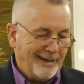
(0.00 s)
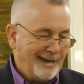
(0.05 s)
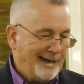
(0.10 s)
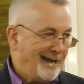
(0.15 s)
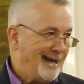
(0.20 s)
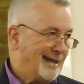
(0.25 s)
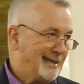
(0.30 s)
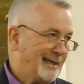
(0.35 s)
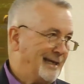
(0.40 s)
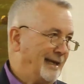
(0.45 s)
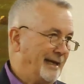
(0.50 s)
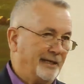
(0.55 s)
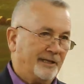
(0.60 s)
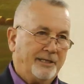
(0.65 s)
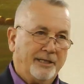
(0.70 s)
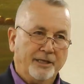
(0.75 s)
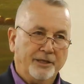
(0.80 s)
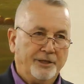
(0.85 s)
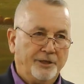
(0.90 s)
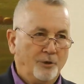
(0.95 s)
I can't
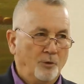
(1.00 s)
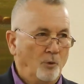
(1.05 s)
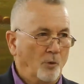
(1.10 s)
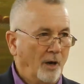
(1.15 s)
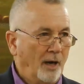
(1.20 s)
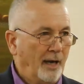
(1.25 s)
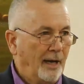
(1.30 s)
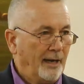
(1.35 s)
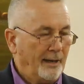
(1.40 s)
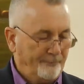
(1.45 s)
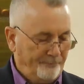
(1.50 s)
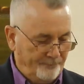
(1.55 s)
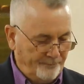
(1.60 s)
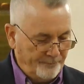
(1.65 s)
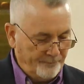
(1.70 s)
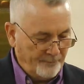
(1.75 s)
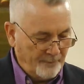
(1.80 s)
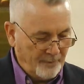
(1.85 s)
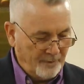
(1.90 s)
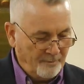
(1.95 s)
tell you why
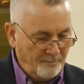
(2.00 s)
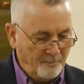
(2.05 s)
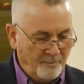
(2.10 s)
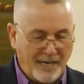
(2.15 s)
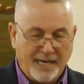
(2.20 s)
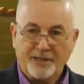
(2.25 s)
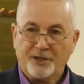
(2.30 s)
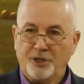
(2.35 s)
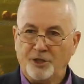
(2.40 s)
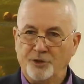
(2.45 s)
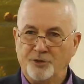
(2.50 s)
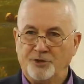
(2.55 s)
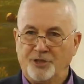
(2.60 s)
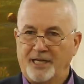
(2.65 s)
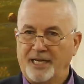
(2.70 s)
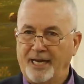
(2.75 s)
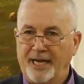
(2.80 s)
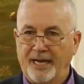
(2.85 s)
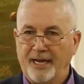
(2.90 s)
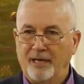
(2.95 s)
Matthew's
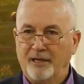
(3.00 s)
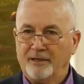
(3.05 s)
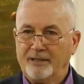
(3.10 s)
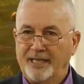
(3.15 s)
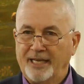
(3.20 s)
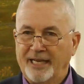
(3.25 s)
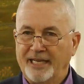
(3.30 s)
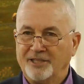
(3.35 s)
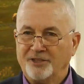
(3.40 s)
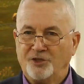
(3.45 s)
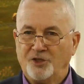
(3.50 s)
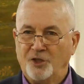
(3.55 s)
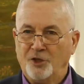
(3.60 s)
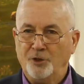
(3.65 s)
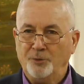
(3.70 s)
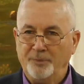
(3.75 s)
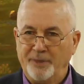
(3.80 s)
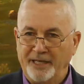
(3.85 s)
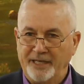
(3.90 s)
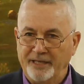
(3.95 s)
account has
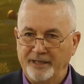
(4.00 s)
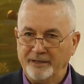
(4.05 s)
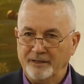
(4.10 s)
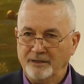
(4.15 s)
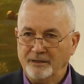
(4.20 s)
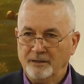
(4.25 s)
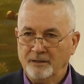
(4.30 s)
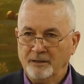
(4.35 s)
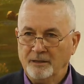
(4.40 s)
2 men.